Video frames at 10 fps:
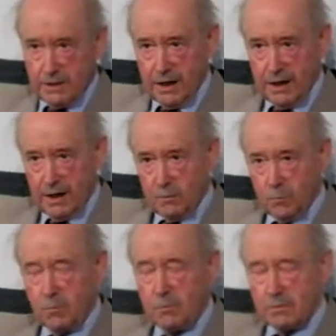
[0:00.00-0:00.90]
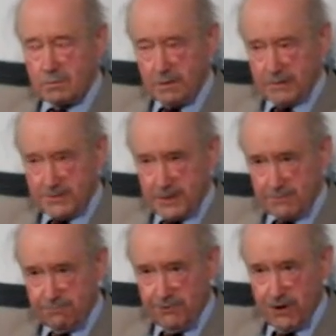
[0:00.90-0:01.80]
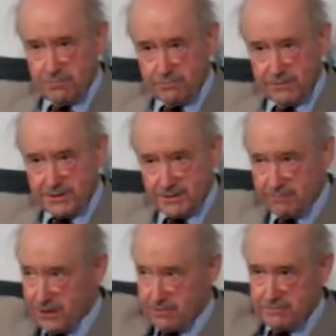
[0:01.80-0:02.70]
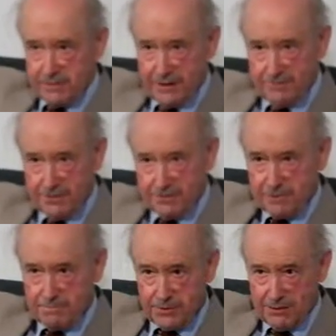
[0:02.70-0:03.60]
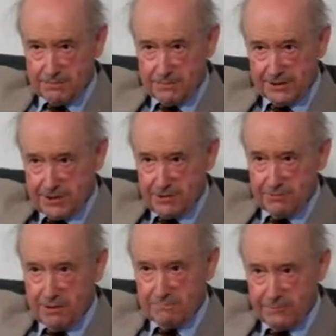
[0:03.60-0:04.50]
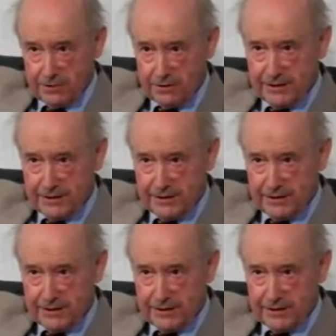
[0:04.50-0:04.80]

I said the phone, there's a phone if you can probably queue up for